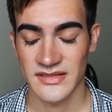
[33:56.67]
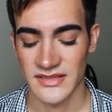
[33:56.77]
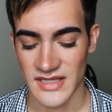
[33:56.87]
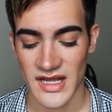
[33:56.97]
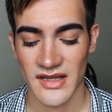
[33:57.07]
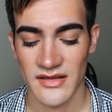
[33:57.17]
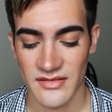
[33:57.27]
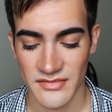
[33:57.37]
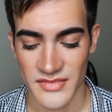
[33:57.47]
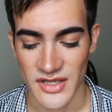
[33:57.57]
to knock
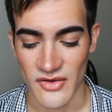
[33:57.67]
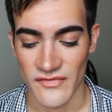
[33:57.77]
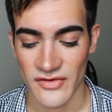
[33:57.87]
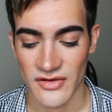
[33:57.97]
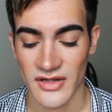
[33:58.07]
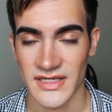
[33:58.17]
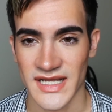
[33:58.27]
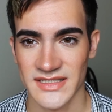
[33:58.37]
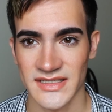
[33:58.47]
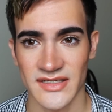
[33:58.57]
me over on
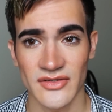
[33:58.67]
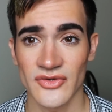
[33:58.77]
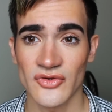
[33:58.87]
accident,